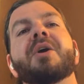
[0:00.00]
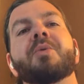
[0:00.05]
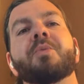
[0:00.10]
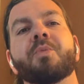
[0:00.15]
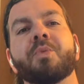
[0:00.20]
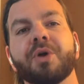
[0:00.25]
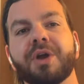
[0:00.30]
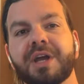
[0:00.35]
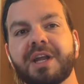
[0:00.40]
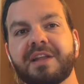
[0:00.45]

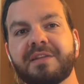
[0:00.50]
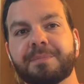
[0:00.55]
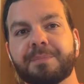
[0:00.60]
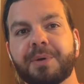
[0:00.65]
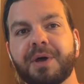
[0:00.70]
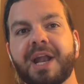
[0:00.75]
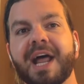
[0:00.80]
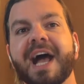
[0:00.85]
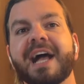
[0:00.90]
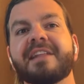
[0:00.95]
We're going to
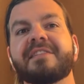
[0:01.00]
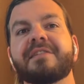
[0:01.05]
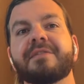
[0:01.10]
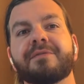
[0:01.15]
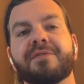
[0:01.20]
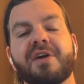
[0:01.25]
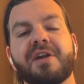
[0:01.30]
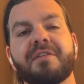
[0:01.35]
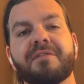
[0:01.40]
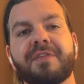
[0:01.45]
put ads in
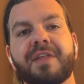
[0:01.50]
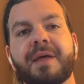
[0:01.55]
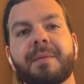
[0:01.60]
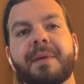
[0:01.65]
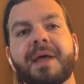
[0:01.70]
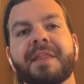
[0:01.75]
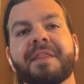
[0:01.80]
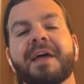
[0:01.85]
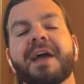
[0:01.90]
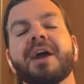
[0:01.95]
front of them,
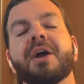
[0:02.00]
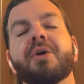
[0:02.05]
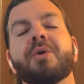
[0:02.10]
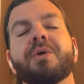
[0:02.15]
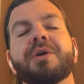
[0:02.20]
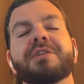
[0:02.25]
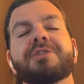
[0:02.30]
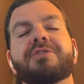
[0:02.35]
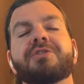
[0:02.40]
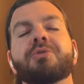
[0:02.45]
and they are
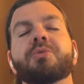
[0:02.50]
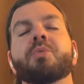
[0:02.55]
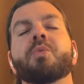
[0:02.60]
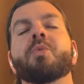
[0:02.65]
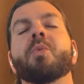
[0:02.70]
going to